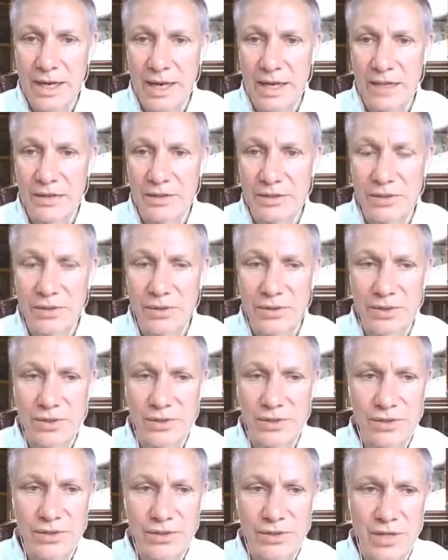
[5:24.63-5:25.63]
And so
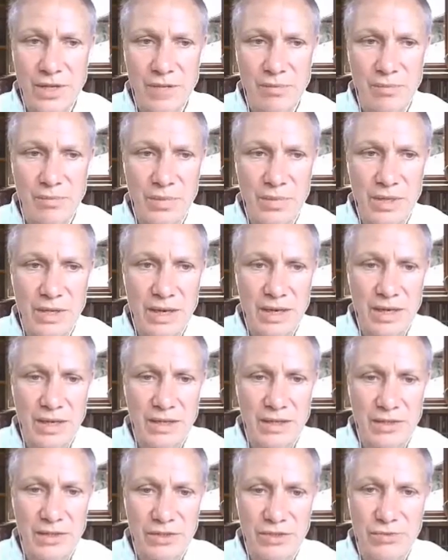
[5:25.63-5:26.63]
this can be
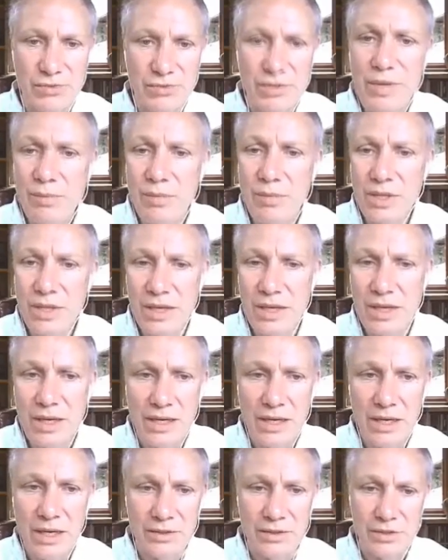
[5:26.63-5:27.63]
an extremely
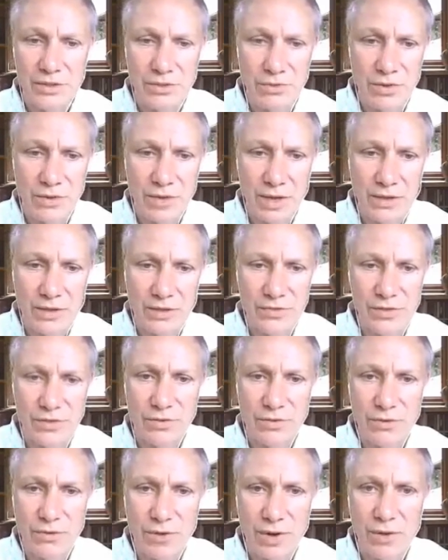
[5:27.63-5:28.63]
destructive
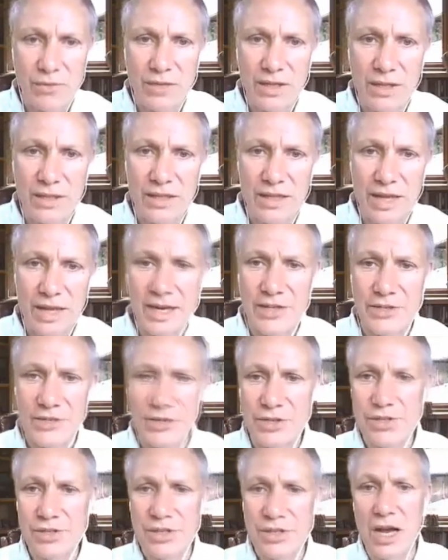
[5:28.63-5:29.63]
syndrome, while in
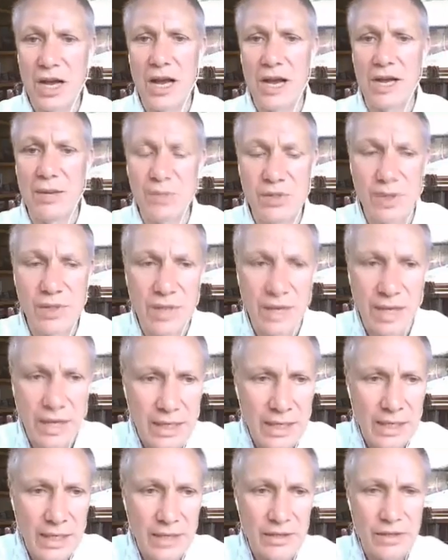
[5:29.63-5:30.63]
ancient times
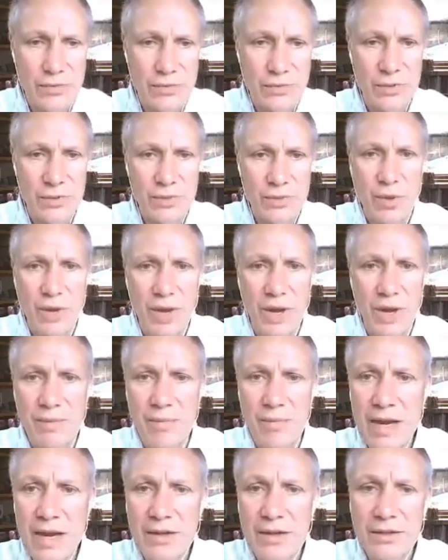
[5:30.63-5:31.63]
this was
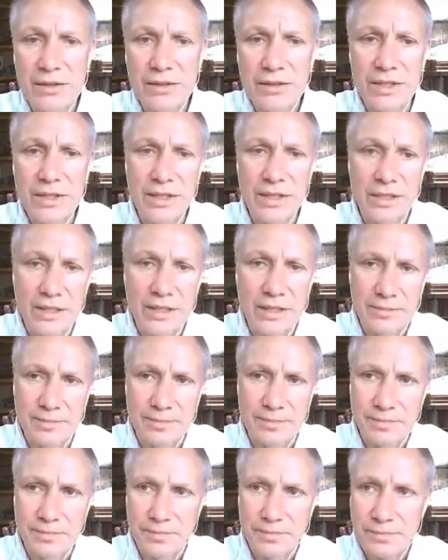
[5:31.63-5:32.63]
primarily
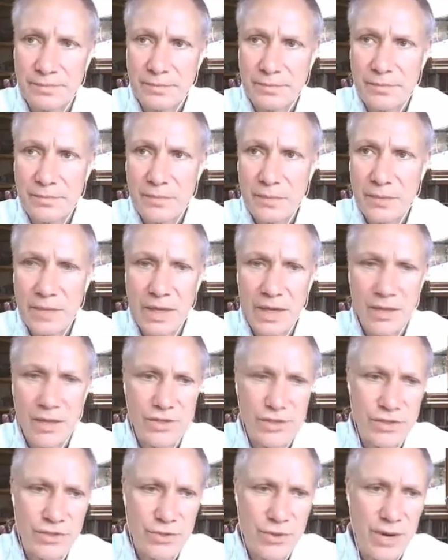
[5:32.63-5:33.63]
a
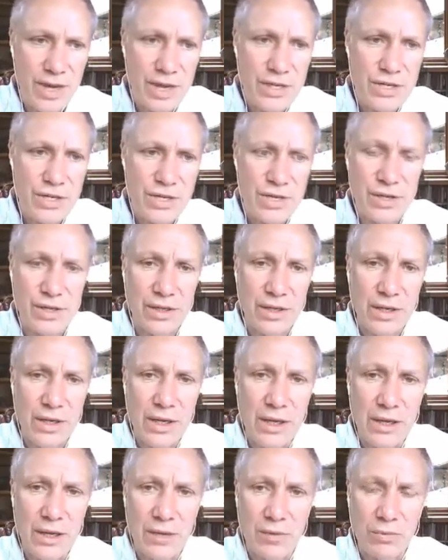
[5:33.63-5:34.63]
situation
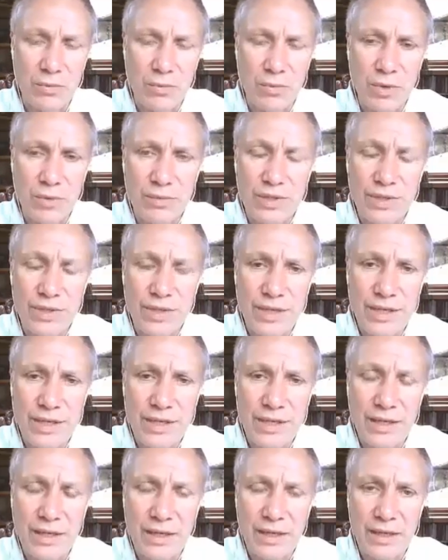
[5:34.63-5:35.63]
where
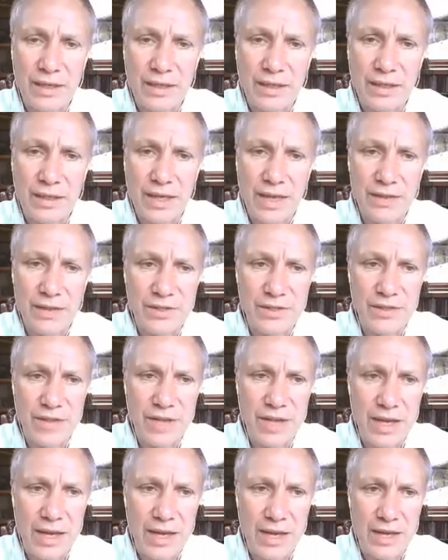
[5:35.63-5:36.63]
we can
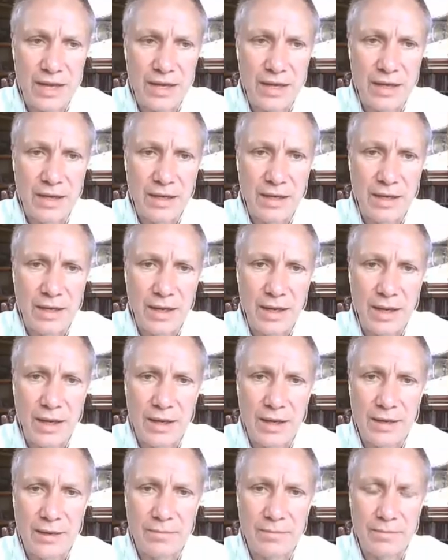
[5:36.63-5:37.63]
say
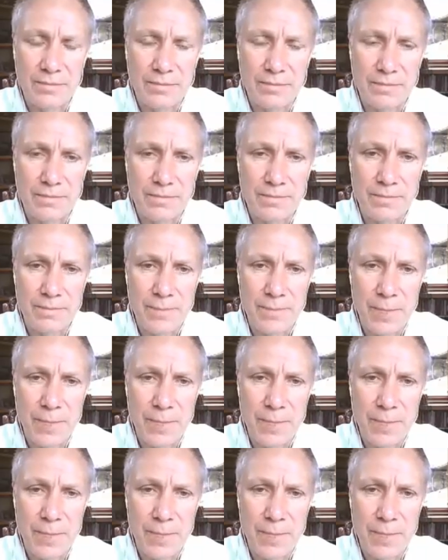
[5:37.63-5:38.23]
um,